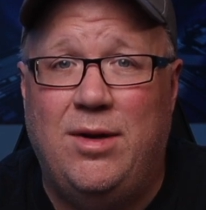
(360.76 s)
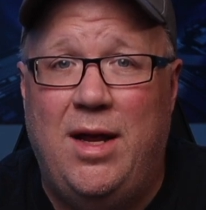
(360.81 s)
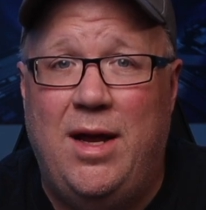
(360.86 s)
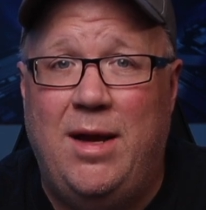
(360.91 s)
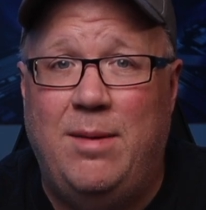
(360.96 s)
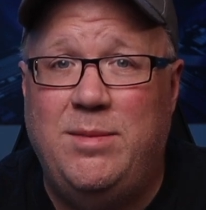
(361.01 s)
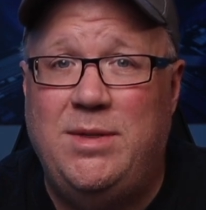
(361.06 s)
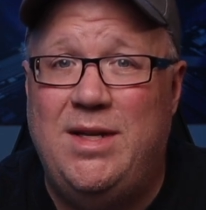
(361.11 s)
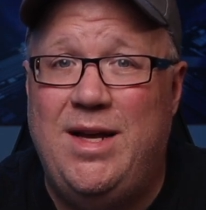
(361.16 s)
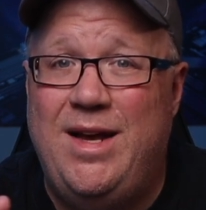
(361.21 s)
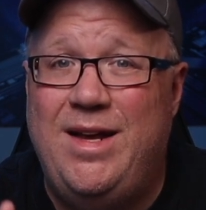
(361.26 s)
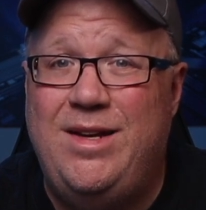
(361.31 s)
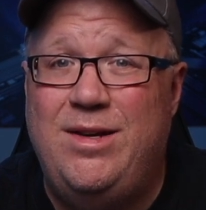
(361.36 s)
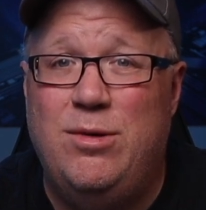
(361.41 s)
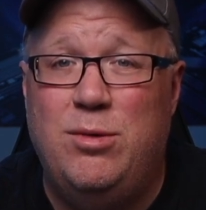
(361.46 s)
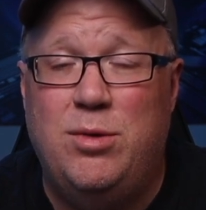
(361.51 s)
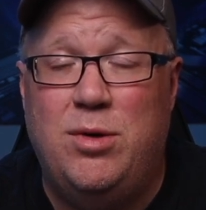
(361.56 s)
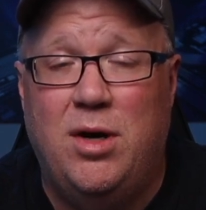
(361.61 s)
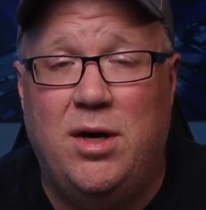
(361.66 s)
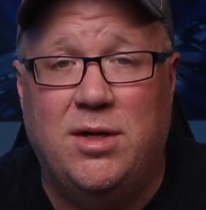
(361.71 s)
Labs at
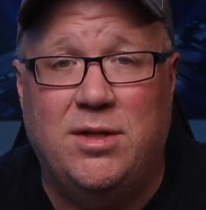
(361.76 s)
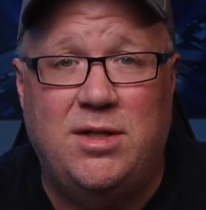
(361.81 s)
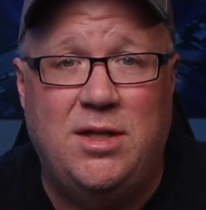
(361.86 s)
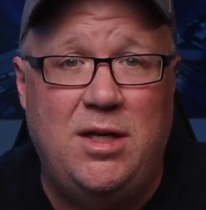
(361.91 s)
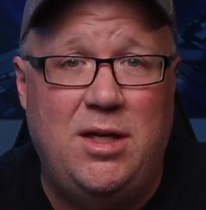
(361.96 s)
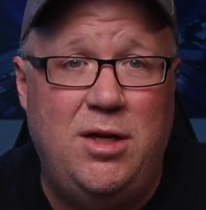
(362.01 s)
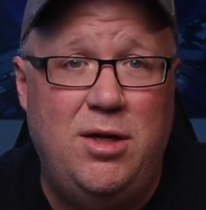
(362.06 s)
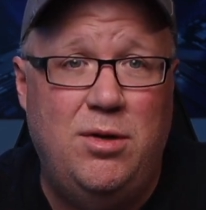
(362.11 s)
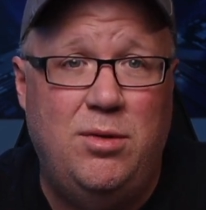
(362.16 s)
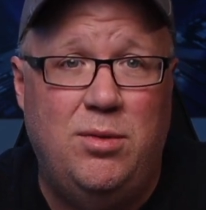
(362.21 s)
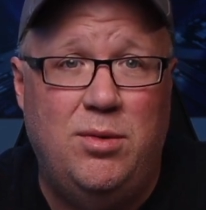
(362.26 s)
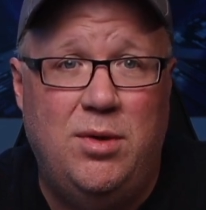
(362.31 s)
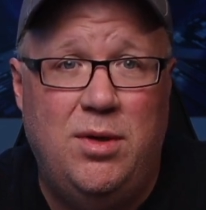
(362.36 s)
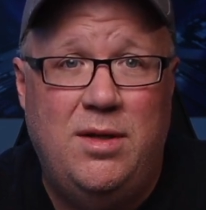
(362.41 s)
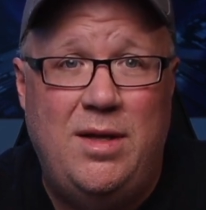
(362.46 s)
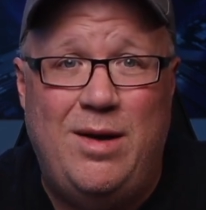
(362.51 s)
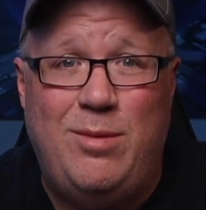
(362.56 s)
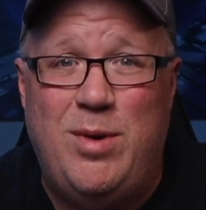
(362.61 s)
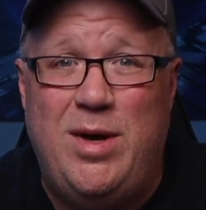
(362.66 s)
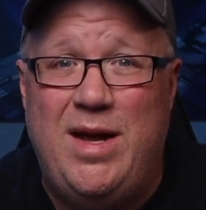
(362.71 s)
no cost to you.
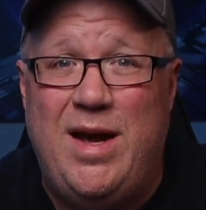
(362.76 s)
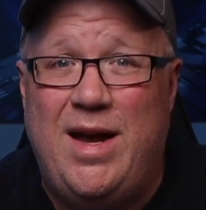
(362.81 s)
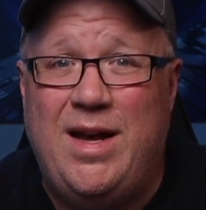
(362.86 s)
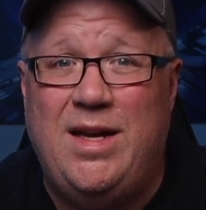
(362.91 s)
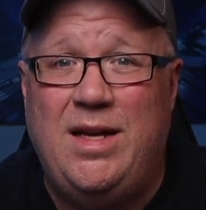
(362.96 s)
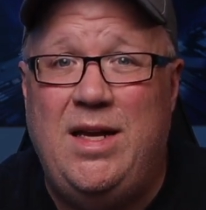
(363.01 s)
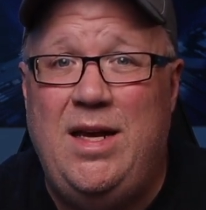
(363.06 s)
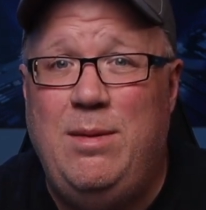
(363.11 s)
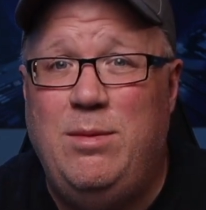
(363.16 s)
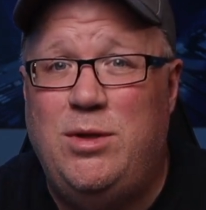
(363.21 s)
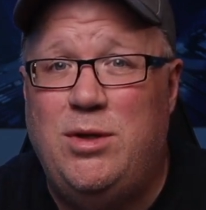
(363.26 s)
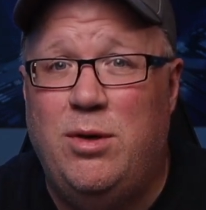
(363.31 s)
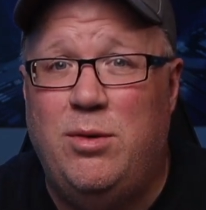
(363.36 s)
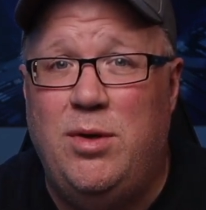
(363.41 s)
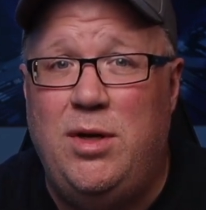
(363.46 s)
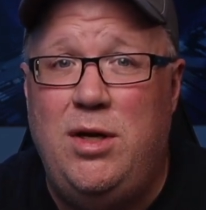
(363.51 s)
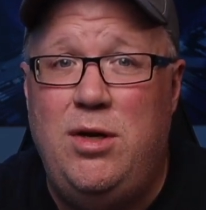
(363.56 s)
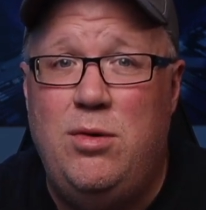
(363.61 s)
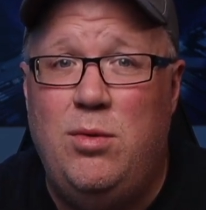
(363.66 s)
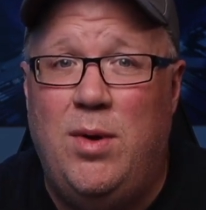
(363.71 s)
That way I can keep
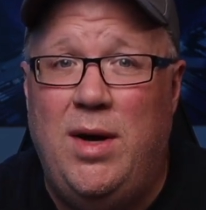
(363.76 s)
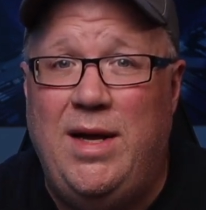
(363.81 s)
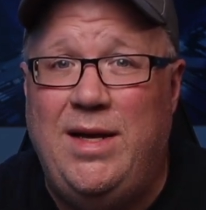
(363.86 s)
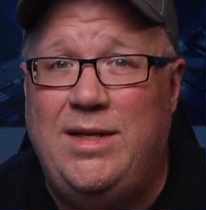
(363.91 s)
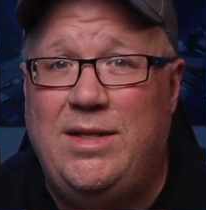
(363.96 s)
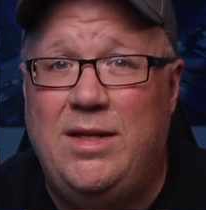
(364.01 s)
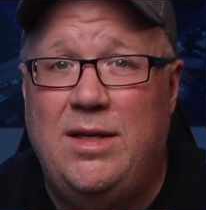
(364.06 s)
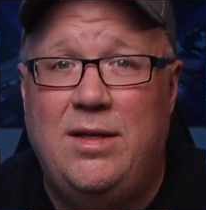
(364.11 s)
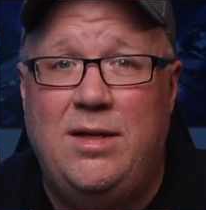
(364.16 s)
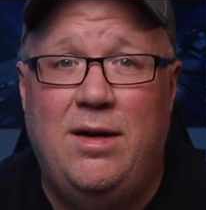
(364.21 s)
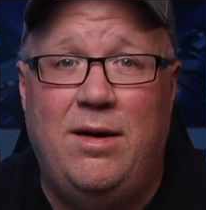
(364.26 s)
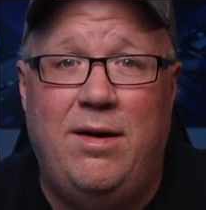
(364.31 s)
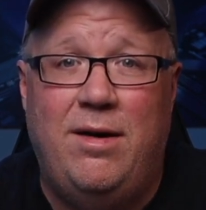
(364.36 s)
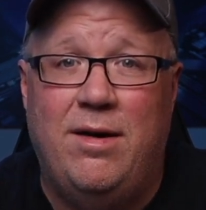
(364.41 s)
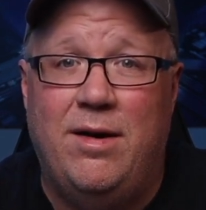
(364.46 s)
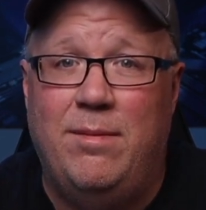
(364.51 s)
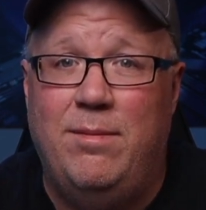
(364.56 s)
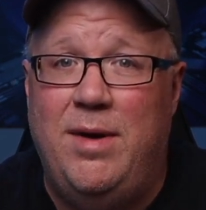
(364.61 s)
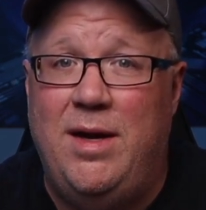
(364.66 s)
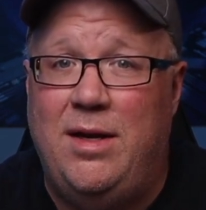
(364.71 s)
showing you ways to
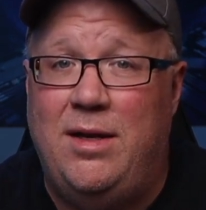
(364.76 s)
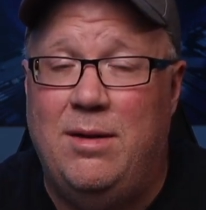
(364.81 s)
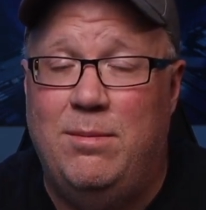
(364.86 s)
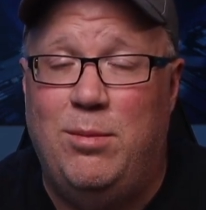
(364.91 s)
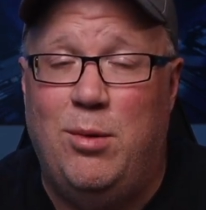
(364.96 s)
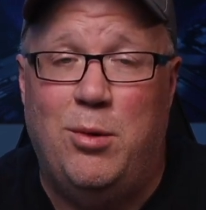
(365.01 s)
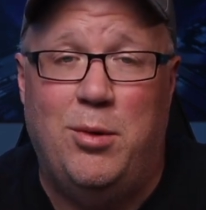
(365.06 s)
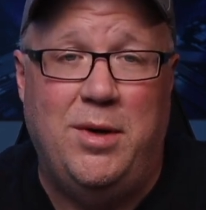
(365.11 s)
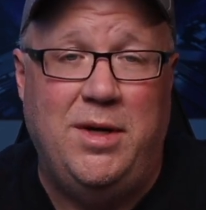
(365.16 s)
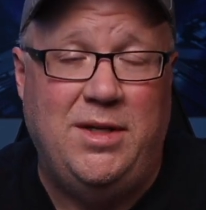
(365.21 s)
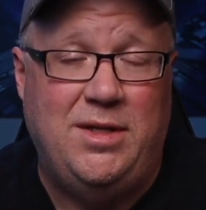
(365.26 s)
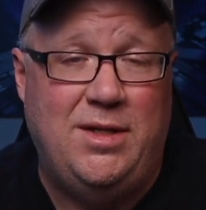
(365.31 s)
automate the boring